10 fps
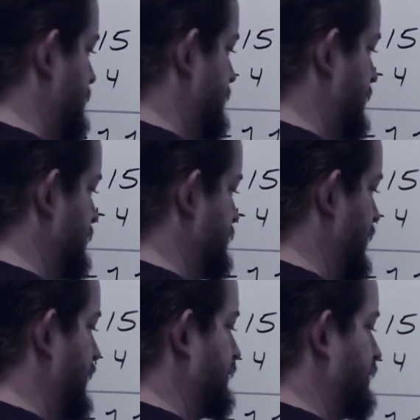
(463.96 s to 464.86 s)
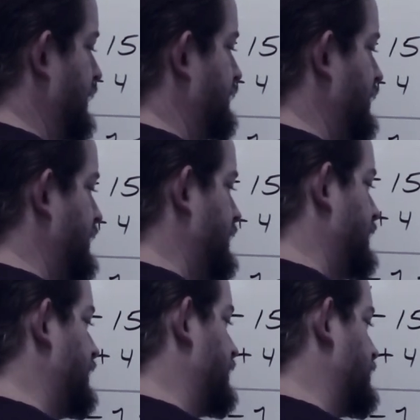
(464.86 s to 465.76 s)
here's negative 11,
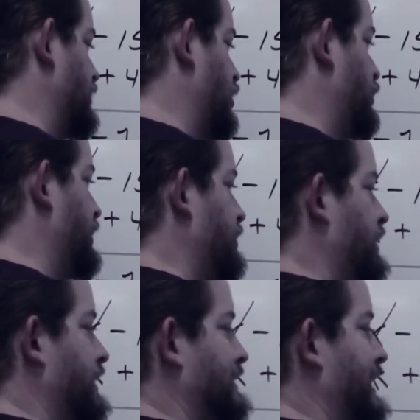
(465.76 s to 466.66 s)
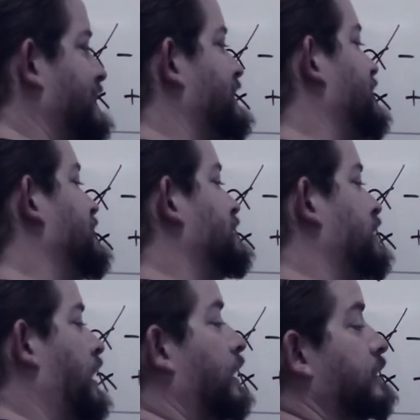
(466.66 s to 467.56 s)
it's an open because x is
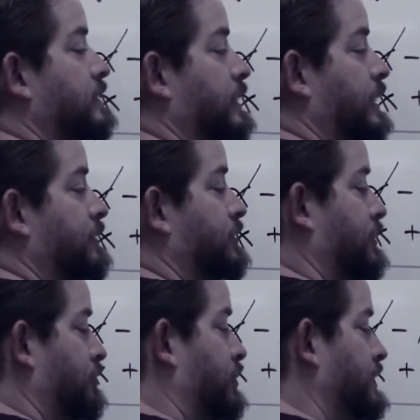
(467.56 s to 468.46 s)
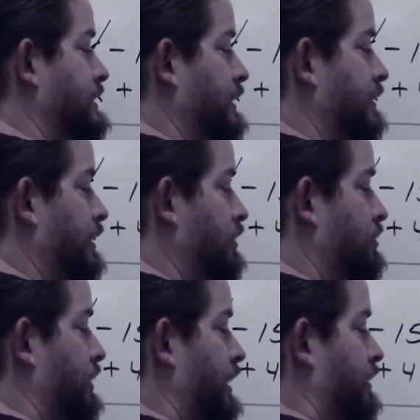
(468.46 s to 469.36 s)
not negative 11, but it's anything
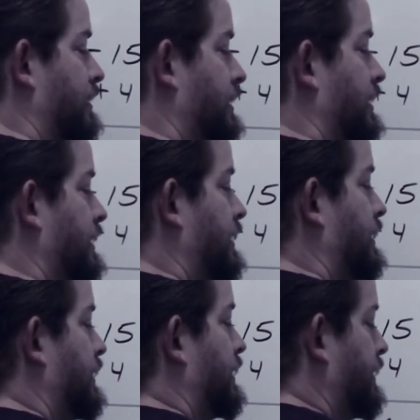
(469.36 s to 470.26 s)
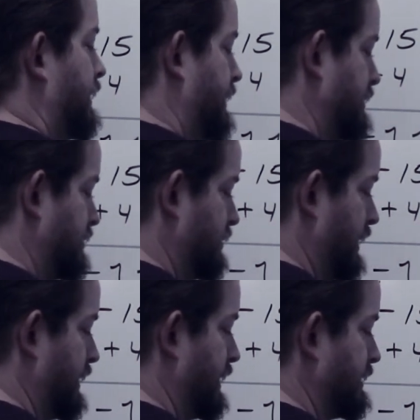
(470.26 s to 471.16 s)
greater. And so
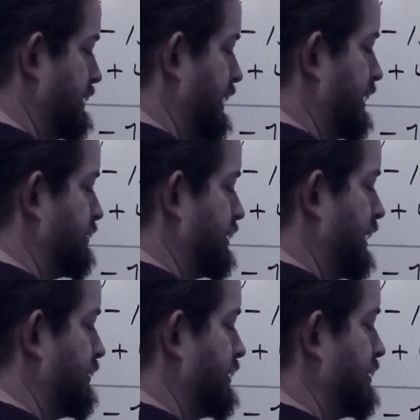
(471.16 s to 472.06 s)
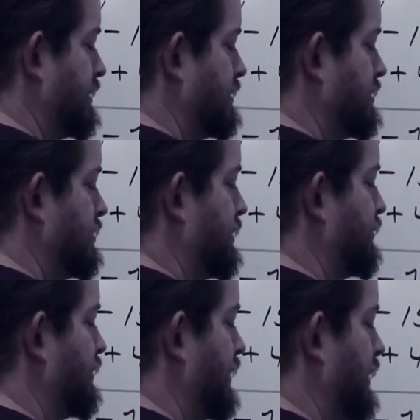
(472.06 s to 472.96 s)
again, that's negative 11 to
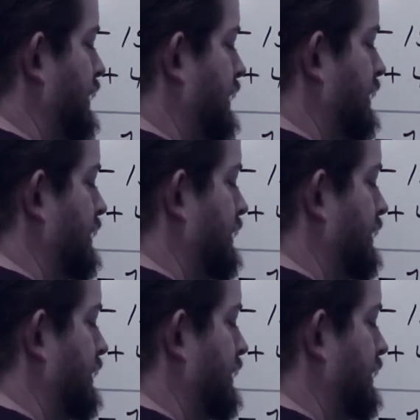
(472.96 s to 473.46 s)
infinity